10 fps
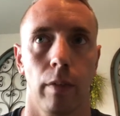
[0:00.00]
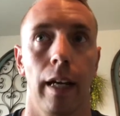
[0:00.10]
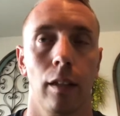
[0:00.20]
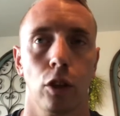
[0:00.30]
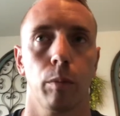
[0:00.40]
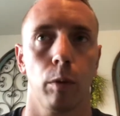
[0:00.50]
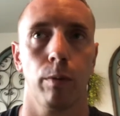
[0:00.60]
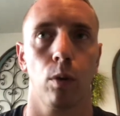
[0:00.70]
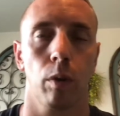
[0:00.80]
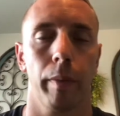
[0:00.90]
eligible
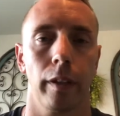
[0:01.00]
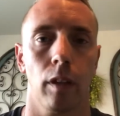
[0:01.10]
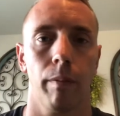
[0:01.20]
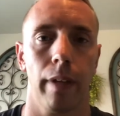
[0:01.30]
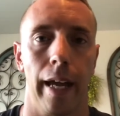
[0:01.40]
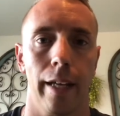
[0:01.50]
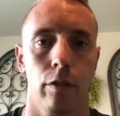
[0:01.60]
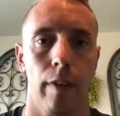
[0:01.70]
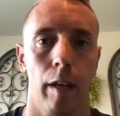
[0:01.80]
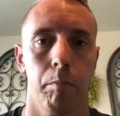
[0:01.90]
for based off the
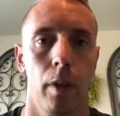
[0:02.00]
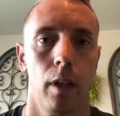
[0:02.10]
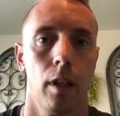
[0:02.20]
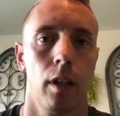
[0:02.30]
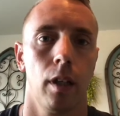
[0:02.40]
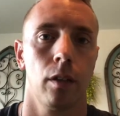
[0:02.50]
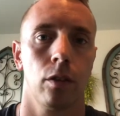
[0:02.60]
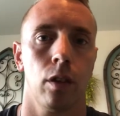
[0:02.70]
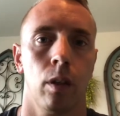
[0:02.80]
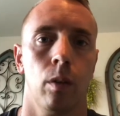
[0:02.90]
ASVAB.
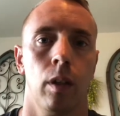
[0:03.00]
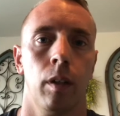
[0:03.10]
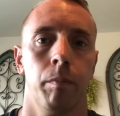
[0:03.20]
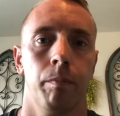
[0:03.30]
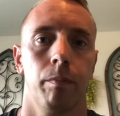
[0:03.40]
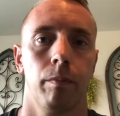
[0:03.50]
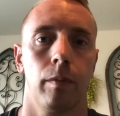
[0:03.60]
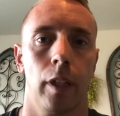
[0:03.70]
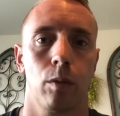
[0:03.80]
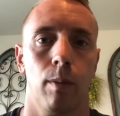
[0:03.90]
So
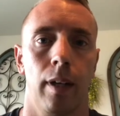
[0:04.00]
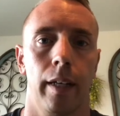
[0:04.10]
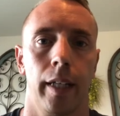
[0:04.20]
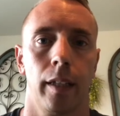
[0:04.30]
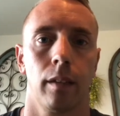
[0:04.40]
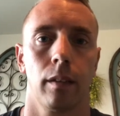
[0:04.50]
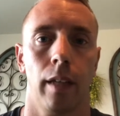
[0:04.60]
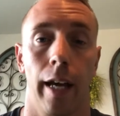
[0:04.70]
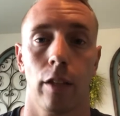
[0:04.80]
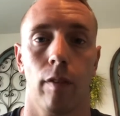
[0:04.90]
that's why
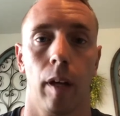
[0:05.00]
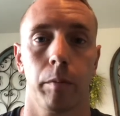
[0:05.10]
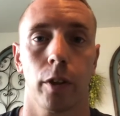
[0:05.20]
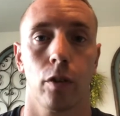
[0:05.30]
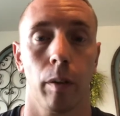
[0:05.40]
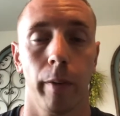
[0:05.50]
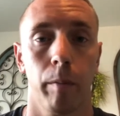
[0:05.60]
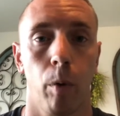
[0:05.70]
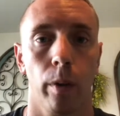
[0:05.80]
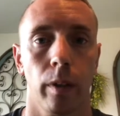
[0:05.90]
the ASVAB is extremely
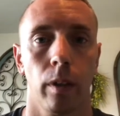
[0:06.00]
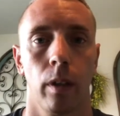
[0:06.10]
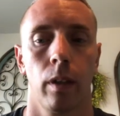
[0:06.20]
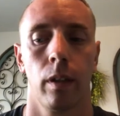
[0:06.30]
important.